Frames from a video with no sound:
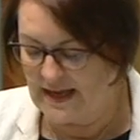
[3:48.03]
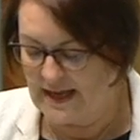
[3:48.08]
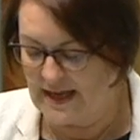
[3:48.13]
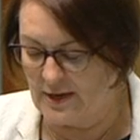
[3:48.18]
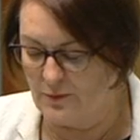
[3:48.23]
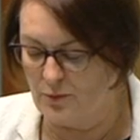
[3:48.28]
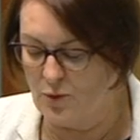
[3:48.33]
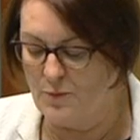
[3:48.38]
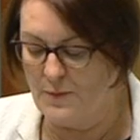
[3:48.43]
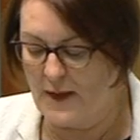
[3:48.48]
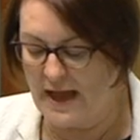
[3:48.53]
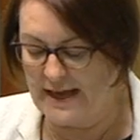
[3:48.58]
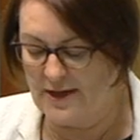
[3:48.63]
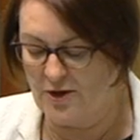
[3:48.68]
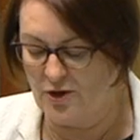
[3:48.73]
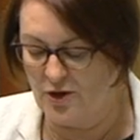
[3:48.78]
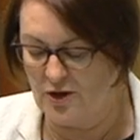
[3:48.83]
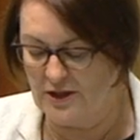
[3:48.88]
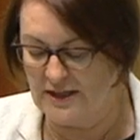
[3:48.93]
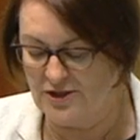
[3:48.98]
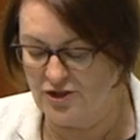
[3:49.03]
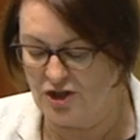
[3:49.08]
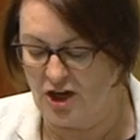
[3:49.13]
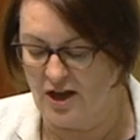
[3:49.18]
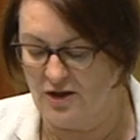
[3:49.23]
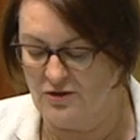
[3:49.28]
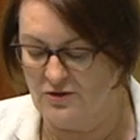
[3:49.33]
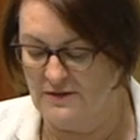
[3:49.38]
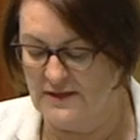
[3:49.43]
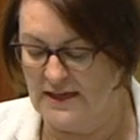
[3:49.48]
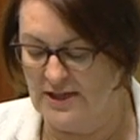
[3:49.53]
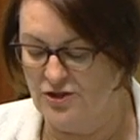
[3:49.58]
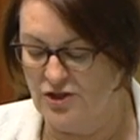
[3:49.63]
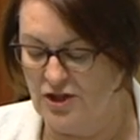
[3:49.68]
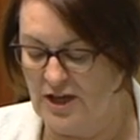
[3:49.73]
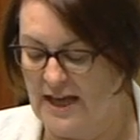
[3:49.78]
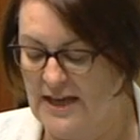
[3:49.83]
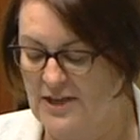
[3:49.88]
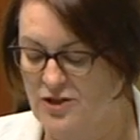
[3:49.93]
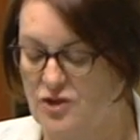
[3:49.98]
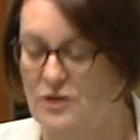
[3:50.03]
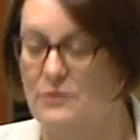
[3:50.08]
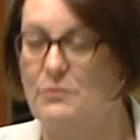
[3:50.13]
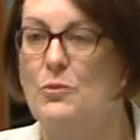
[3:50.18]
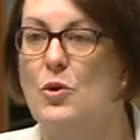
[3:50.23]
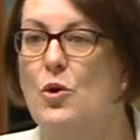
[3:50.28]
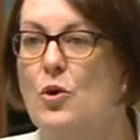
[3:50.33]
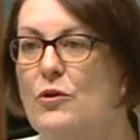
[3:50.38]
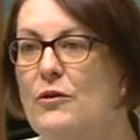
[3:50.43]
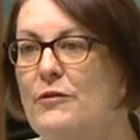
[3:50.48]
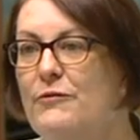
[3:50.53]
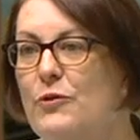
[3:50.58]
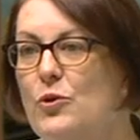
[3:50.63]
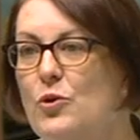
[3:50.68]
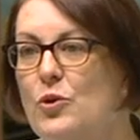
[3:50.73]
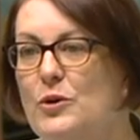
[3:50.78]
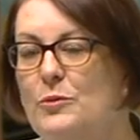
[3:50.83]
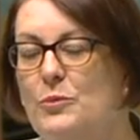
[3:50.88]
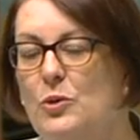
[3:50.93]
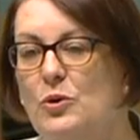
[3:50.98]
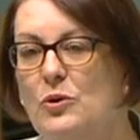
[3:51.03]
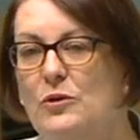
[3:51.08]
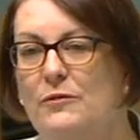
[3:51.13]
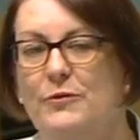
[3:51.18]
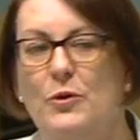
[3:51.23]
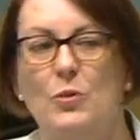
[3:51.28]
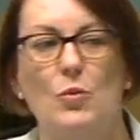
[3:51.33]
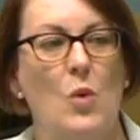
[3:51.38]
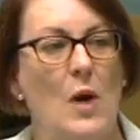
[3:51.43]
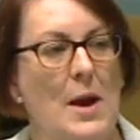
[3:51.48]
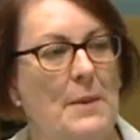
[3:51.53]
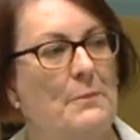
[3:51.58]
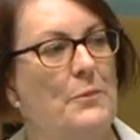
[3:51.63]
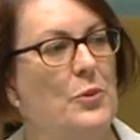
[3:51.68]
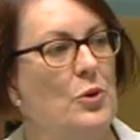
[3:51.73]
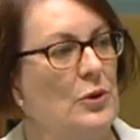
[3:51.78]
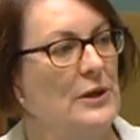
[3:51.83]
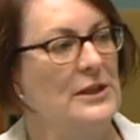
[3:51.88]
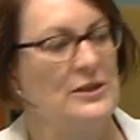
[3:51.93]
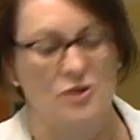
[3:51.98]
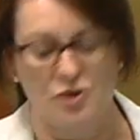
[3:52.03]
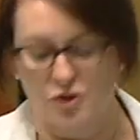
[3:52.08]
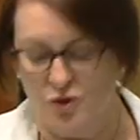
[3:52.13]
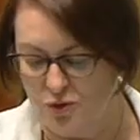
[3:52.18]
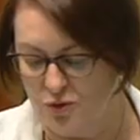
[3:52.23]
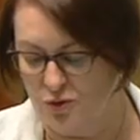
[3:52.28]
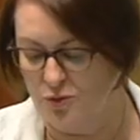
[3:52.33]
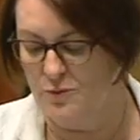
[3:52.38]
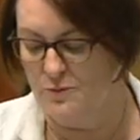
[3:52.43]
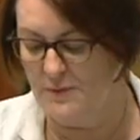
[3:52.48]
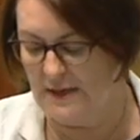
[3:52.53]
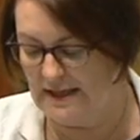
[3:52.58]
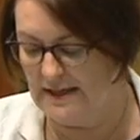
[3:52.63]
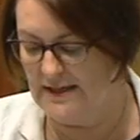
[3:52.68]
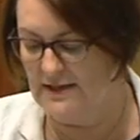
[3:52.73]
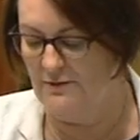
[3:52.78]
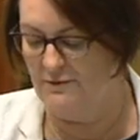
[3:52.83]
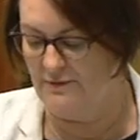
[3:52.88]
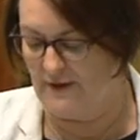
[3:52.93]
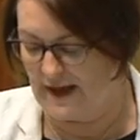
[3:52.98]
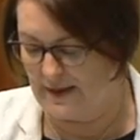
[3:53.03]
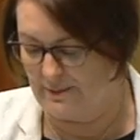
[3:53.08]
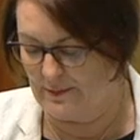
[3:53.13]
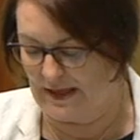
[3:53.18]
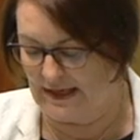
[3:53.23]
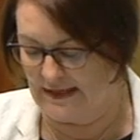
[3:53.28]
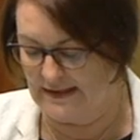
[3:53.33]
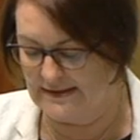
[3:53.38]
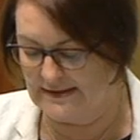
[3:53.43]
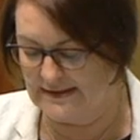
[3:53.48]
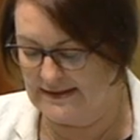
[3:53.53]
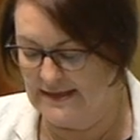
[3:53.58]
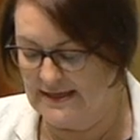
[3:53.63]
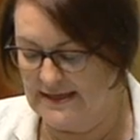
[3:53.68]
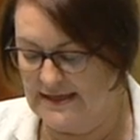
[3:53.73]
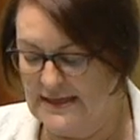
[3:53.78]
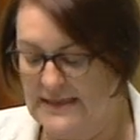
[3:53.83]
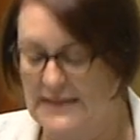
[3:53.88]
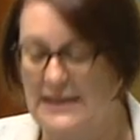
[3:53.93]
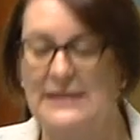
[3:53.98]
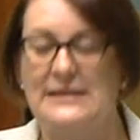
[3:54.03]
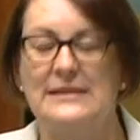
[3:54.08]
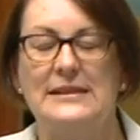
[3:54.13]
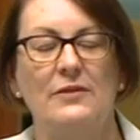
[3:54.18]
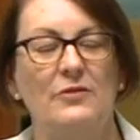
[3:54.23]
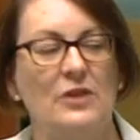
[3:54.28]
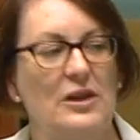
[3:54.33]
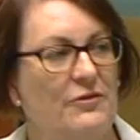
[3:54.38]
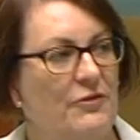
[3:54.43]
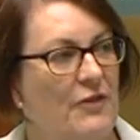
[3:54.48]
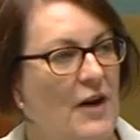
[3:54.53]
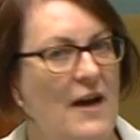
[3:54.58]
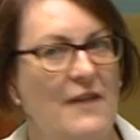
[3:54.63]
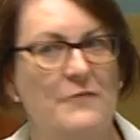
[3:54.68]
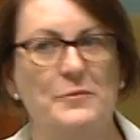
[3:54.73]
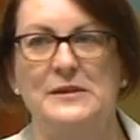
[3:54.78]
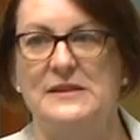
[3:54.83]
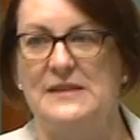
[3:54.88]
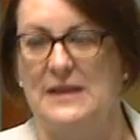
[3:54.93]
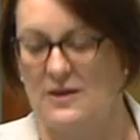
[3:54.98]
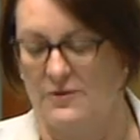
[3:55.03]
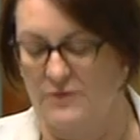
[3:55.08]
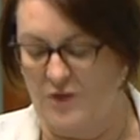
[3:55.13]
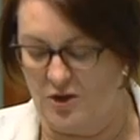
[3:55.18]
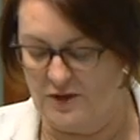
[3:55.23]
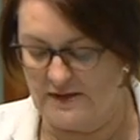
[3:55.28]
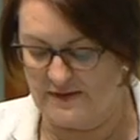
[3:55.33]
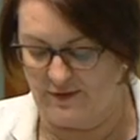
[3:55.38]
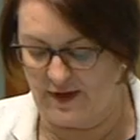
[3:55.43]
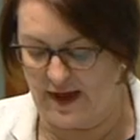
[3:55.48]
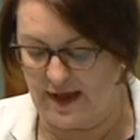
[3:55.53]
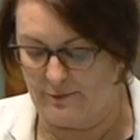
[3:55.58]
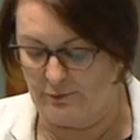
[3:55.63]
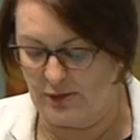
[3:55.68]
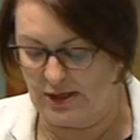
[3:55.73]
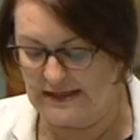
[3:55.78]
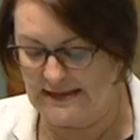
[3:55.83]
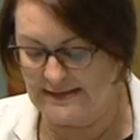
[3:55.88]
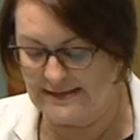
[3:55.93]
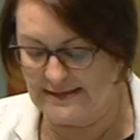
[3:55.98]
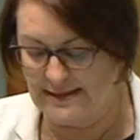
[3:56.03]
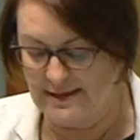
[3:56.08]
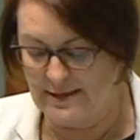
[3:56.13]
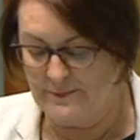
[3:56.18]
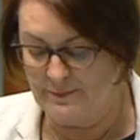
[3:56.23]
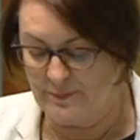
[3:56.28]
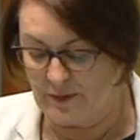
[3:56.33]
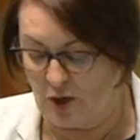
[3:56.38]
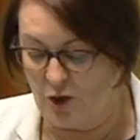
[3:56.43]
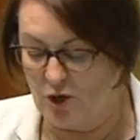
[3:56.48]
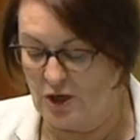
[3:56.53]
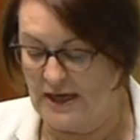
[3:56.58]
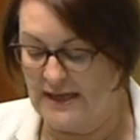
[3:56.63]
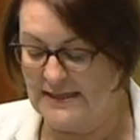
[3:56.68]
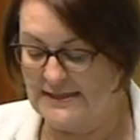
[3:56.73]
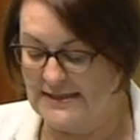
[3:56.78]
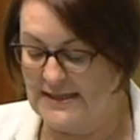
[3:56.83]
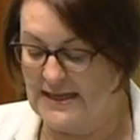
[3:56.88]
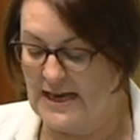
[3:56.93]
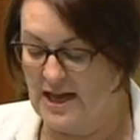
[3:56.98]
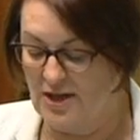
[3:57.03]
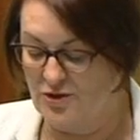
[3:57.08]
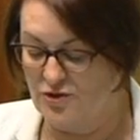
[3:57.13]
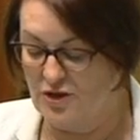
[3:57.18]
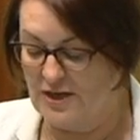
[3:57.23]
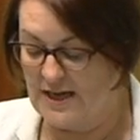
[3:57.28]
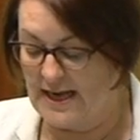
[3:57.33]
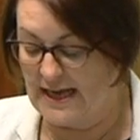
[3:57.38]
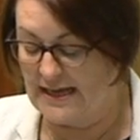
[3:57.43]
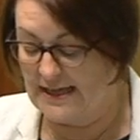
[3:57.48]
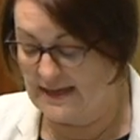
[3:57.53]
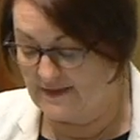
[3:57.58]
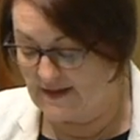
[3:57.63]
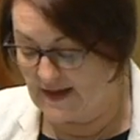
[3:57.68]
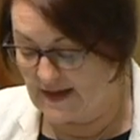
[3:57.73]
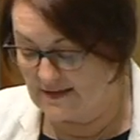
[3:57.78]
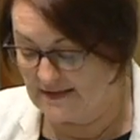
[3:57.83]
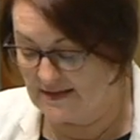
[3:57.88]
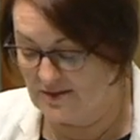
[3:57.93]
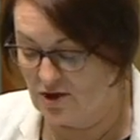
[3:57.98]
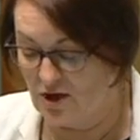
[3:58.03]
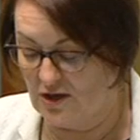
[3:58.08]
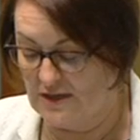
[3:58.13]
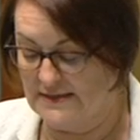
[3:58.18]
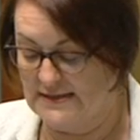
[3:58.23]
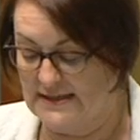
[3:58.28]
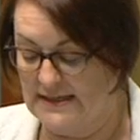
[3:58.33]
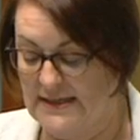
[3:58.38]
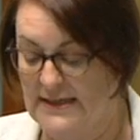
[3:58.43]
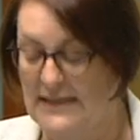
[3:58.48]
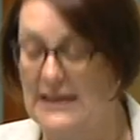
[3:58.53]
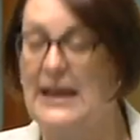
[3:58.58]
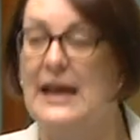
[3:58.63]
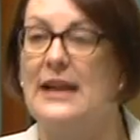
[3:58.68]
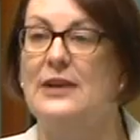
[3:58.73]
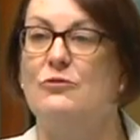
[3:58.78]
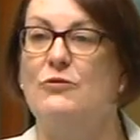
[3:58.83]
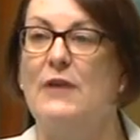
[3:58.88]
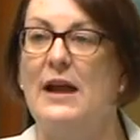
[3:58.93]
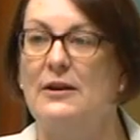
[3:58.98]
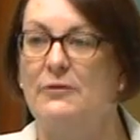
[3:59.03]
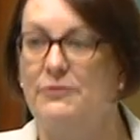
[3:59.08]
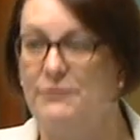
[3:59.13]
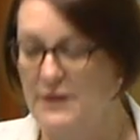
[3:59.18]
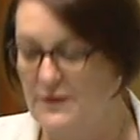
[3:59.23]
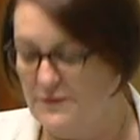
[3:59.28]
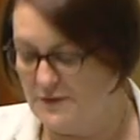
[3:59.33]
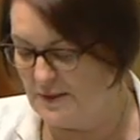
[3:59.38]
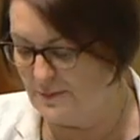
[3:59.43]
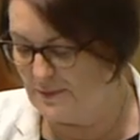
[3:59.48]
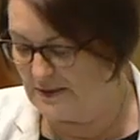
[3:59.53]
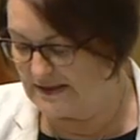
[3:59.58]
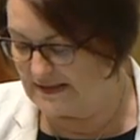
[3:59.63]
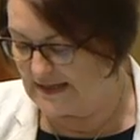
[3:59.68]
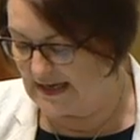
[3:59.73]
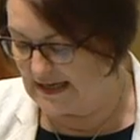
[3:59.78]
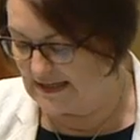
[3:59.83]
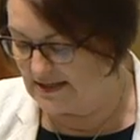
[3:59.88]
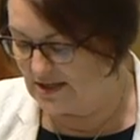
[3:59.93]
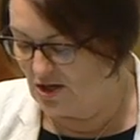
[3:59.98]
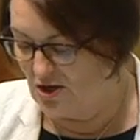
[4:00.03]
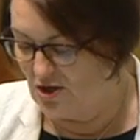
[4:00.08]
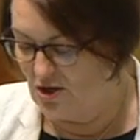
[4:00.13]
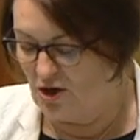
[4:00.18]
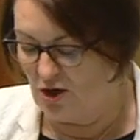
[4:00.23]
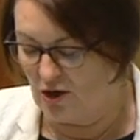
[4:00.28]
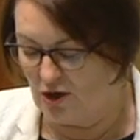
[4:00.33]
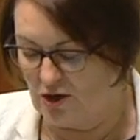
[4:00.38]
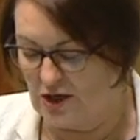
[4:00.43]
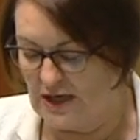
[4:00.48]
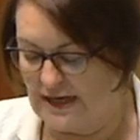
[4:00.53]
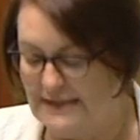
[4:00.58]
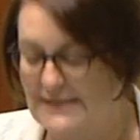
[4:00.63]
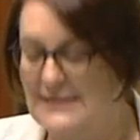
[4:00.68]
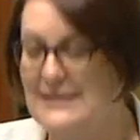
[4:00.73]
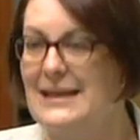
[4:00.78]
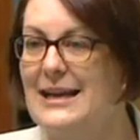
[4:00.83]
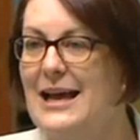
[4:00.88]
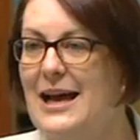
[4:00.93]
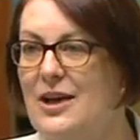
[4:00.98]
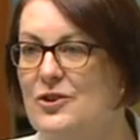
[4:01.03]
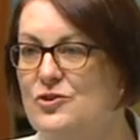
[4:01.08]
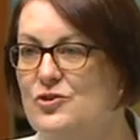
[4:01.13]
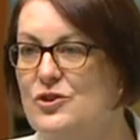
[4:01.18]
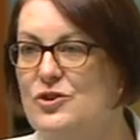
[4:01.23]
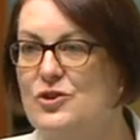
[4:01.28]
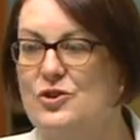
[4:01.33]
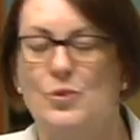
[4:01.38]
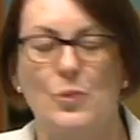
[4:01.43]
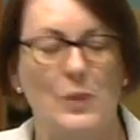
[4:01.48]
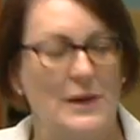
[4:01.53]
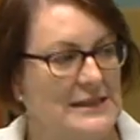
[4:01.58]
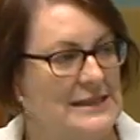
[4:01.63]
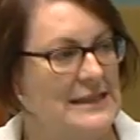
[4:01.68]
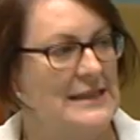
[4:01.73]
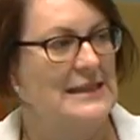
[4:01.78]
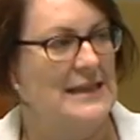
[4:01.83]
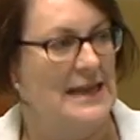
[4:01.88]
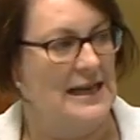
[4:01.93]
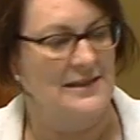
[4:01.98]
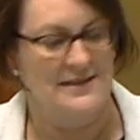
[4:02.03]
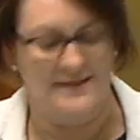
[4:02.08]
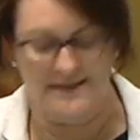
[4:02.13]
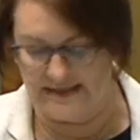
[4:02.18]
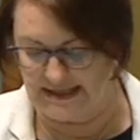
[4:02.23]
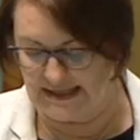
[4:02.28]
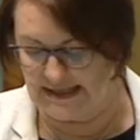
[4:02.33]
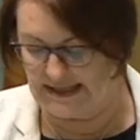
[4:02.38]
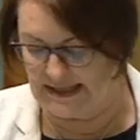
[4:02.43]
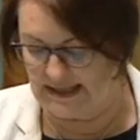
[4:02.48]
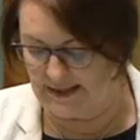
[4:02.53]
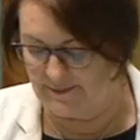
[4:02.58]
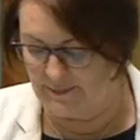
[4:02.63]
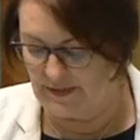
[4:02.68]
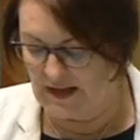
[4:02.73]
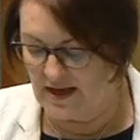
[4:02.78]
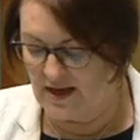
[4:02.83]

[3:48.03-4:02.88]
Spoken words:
It will make early childhood education more affordable for 1.2 million families. Now, 75% of those families earn less than $180,000 a year, and around 50% earn less than $120,000 a year.